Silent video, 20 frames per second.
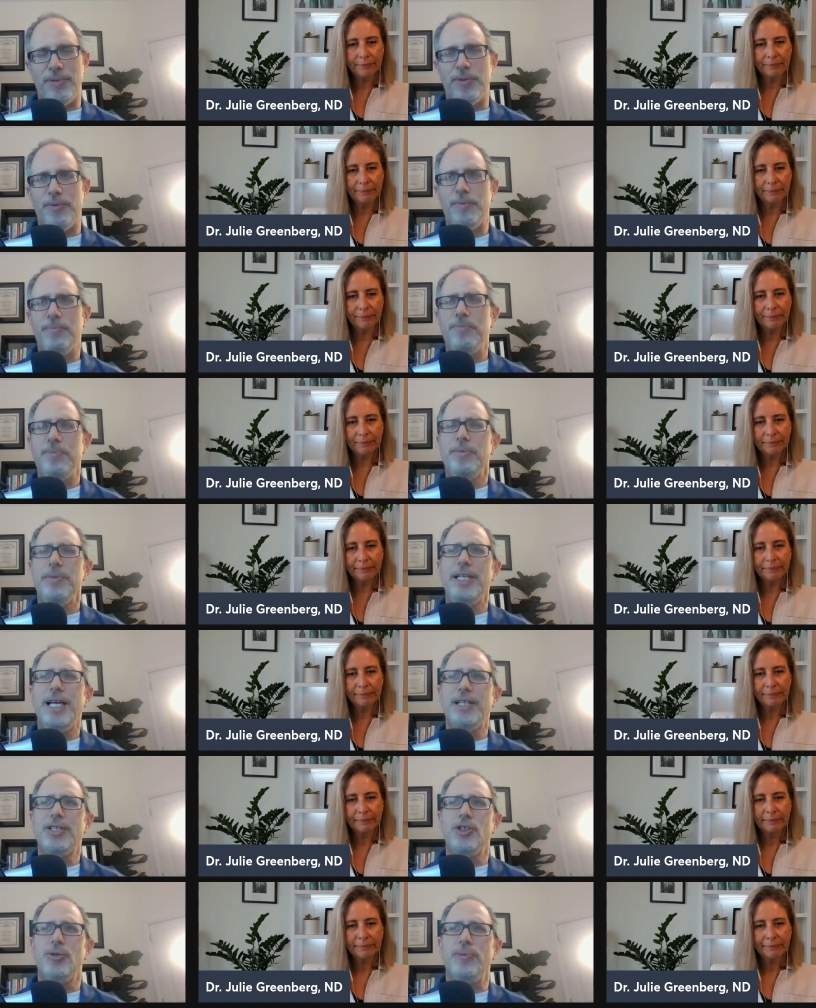Speaker 1: Uh,
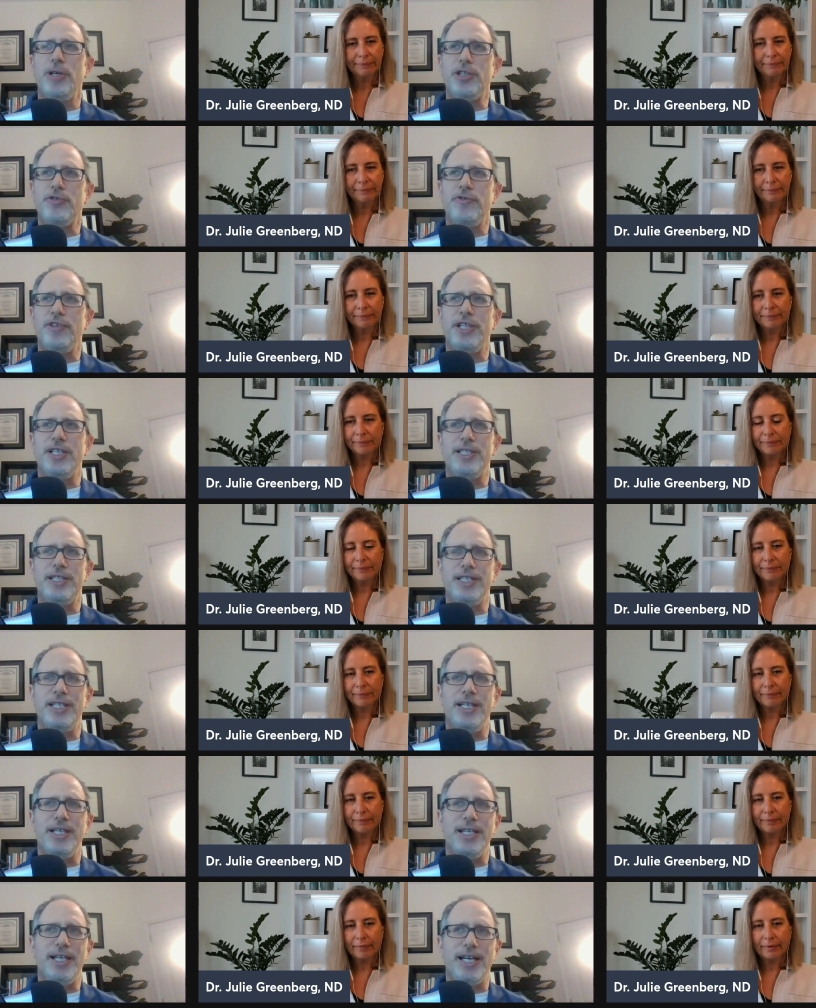not so much for the
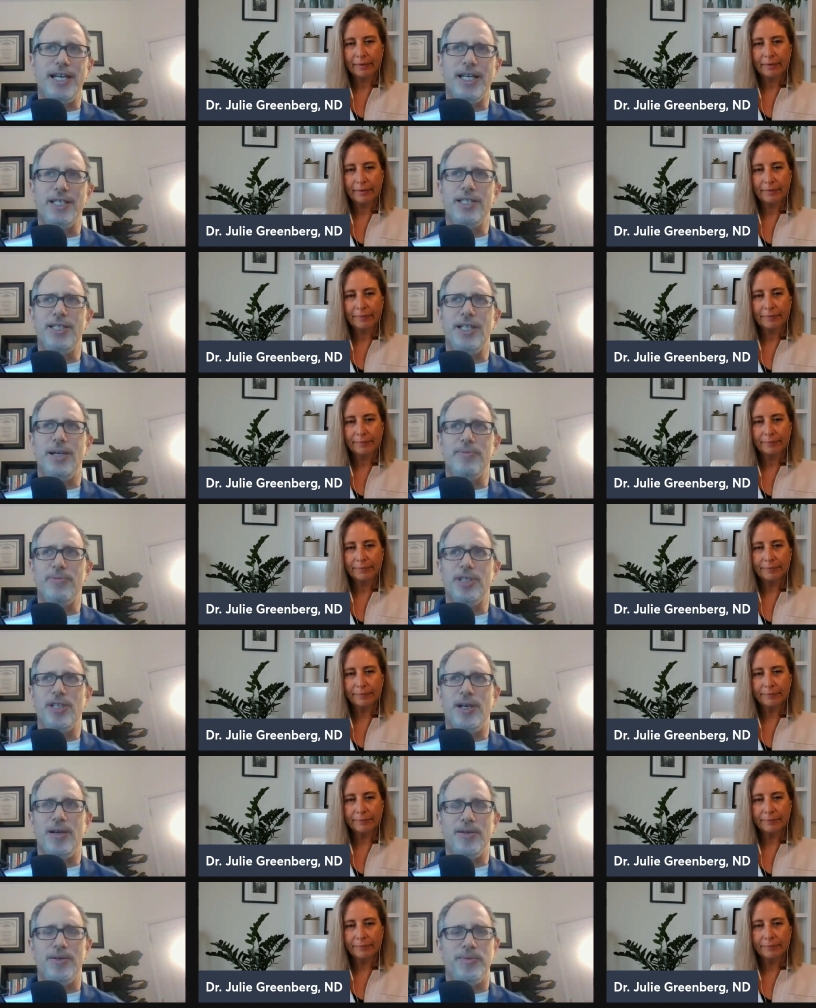skin, I guess
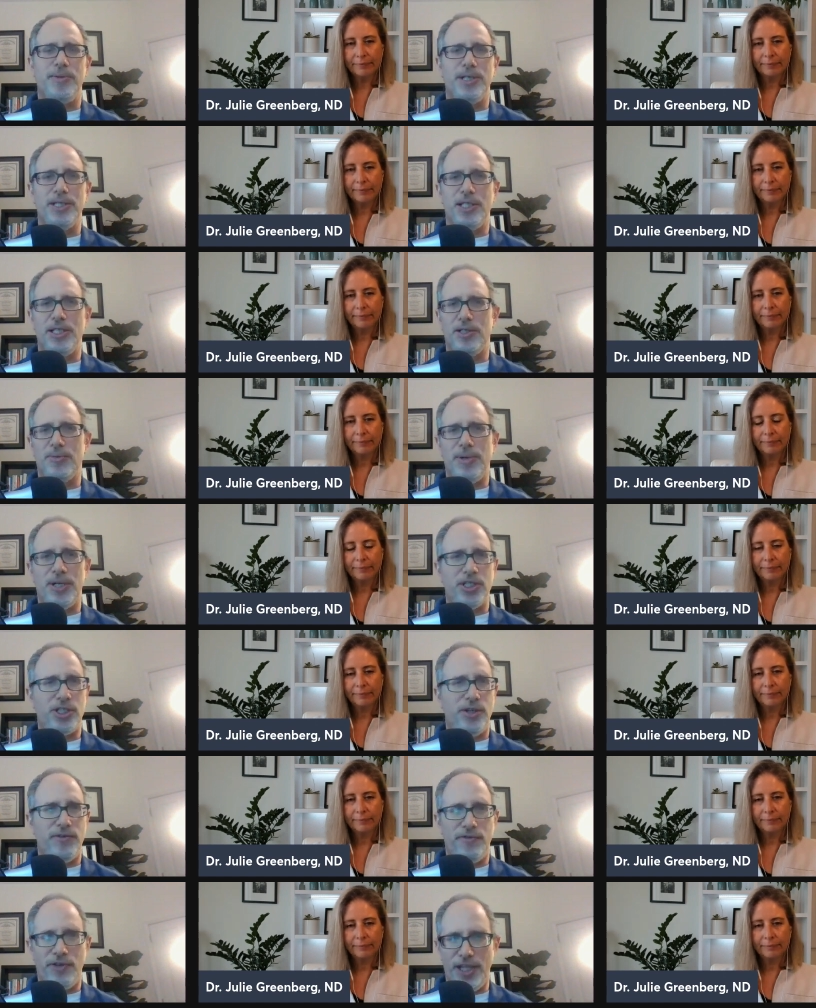sometimes, but
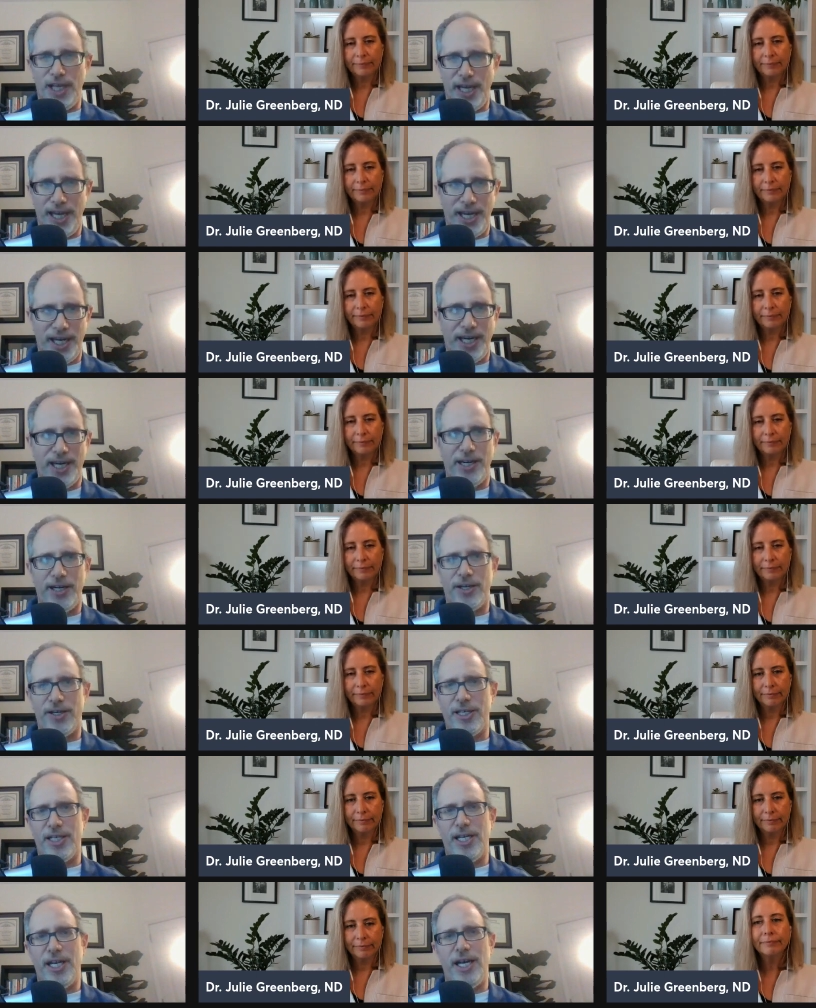especially for the
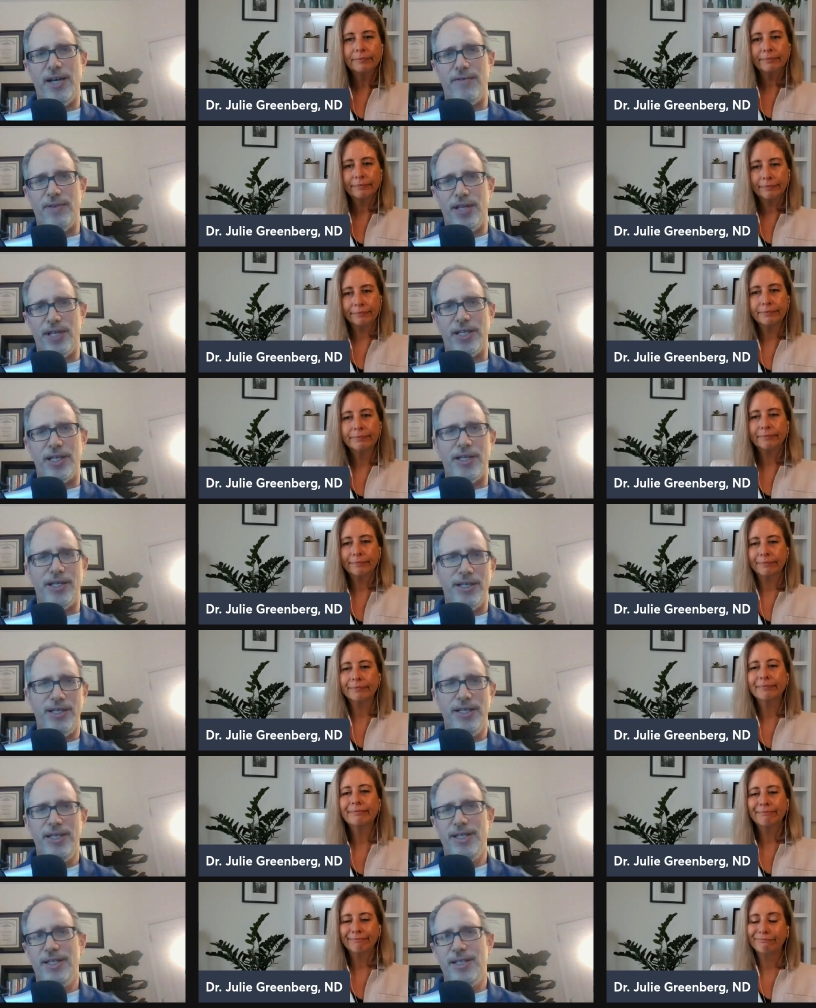hair, can I have like a,
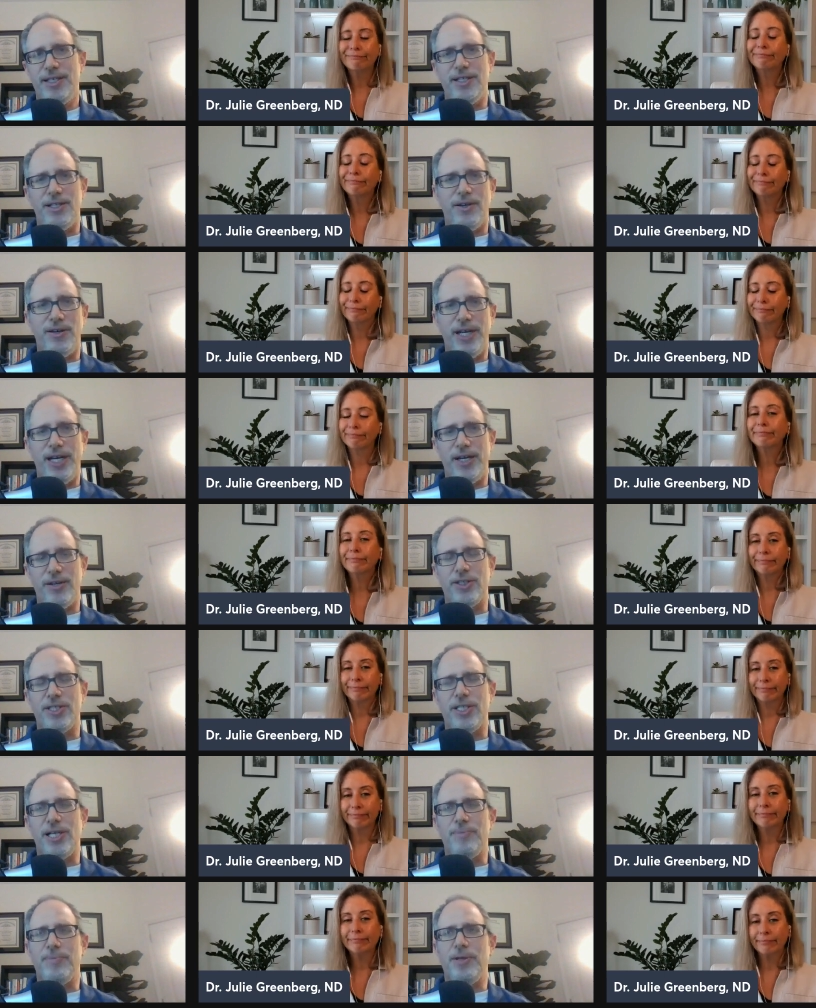you know, hair
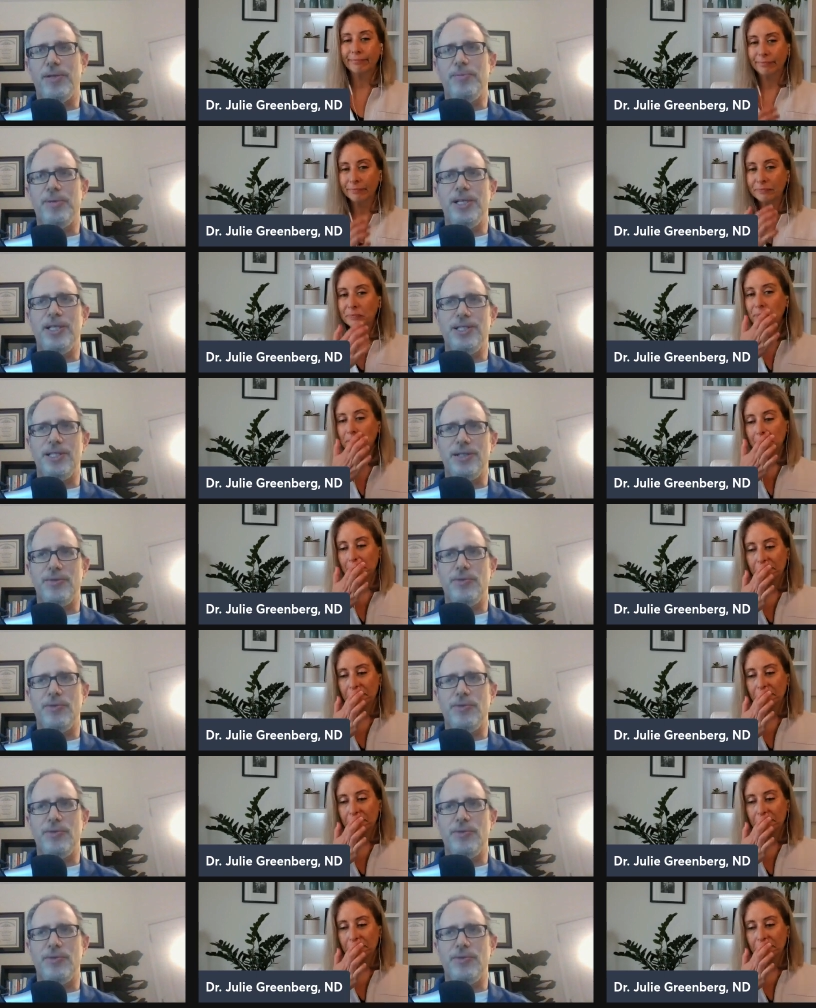supplements?